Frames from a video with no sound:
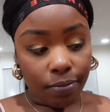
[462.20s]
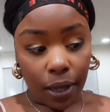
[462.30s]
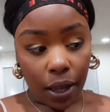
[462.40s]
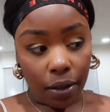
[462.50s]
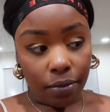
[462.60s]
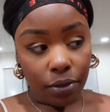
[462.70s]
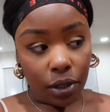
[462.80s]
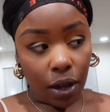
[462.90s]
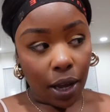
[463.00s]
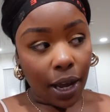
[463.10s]
yeah,
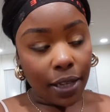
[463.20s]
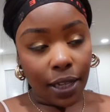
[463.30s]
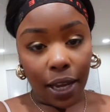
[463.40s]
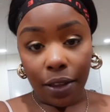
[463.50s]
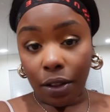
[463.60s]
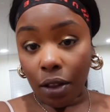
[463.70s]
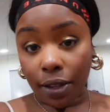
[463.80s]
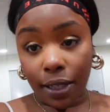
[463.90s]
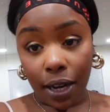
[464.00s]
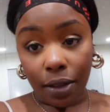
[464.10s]
so I guess I either
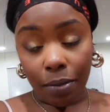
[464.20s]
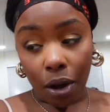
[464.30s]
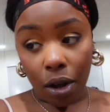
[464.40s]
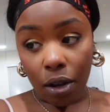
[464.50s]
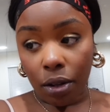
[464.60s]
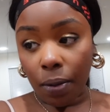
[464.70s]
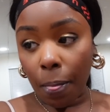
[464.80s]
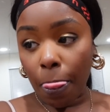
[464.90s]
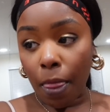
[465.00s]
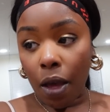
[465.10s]
lost it at the mall
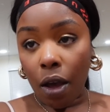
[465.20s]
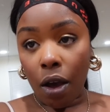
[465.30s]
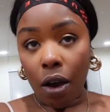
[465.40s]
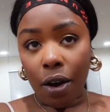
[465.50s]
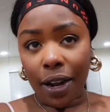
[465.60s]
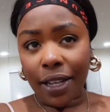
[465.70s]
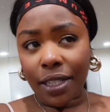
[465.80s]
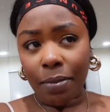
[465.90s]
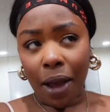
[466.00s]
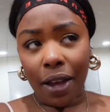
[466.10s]
or
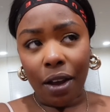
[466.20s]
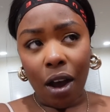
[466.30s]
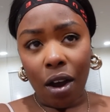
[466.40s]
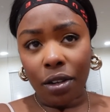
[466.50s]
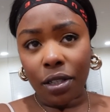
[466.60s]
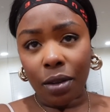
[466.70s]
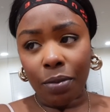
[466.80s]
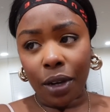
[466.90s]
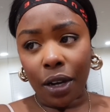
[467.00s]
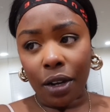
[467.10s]
it's in my car
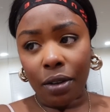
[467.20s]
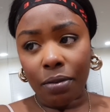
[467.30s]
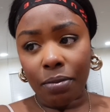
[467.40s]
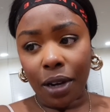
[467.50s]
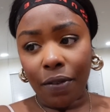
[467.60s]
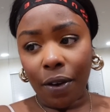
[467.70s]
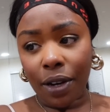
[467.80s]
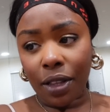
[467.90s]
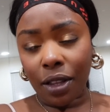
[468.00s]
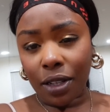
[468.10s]
somewhere, but I've
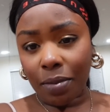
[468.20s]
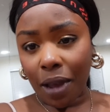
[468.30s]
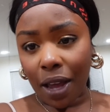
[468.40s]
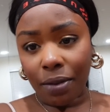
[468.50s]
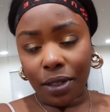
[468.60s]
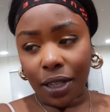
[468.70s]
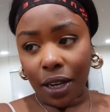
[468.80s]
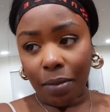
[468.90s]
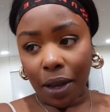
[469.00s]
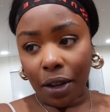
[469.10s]
already looked in my, I don't see
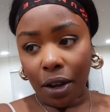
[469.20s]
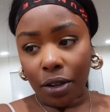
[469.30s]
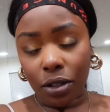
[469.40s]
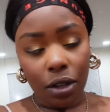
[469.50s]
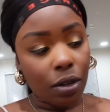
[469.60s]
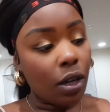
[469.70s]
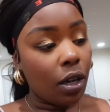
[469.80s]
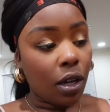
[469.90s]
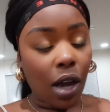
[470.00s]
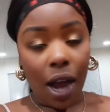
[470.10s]
it in my car. So
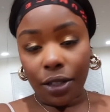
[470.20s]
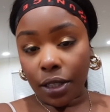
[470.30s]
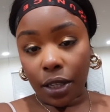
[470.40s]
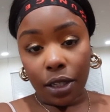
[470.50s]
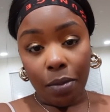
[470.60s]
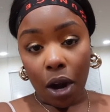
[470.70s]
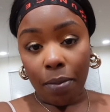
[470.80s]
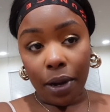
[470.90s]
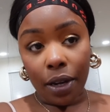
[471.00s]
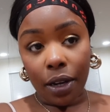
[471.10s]
I'll just look tomorrow,
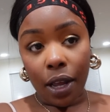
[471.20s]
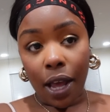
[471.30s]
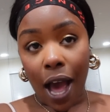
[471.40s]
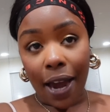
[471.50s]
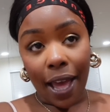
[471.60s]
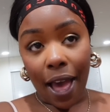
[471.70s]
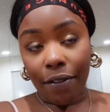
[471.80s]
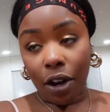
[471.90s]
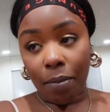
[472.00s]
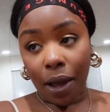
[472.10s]
but I didn't
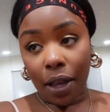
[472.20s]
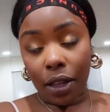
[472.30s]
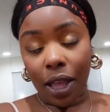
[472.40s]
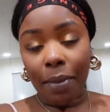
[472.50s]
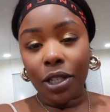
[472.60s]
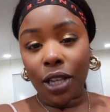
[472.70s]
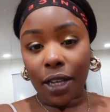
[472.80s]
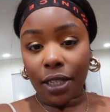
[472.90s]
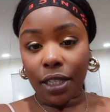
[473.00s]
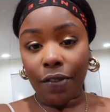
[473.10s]
have it on my, let me
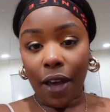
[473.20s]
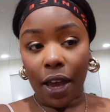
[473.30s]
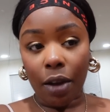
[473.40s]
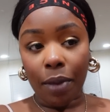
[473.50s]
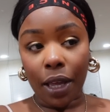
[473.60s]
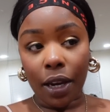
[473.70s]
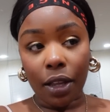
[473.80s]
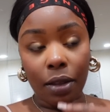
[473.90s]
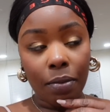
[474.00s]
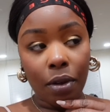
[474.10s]
check to see if I had it on my hand
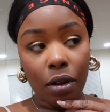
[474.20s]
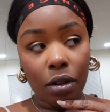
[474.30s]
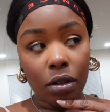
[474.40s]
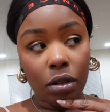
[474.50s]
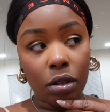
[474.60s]
at the mall.